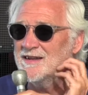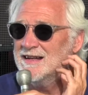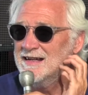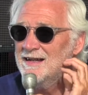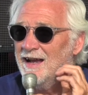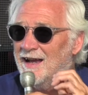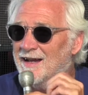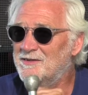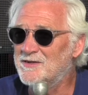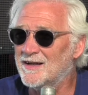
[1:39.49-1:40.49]
Right.
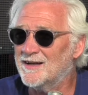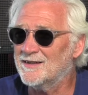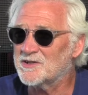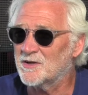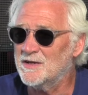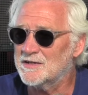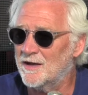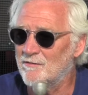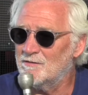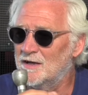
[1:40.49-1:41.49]
And uh, so he's
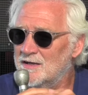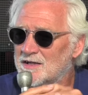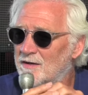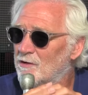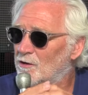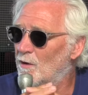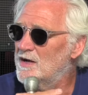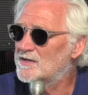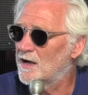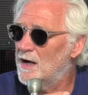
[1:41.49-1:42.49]
having he's having a
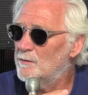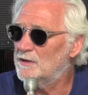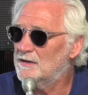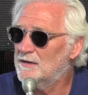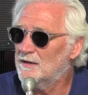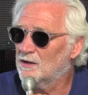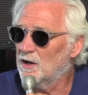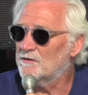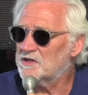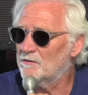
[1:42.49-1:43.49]
great time and
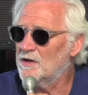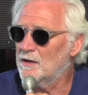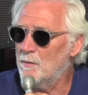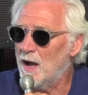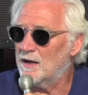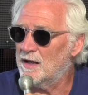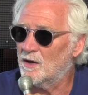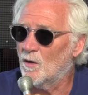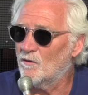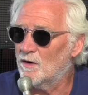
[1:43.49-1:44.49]
loves everything about
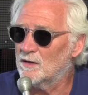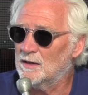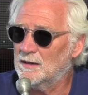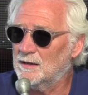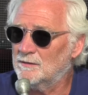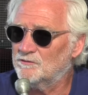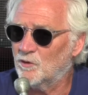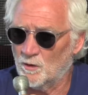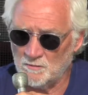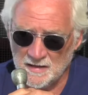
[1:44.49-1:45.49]
Hanover uh,
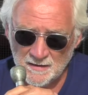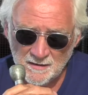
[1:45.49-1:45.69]
for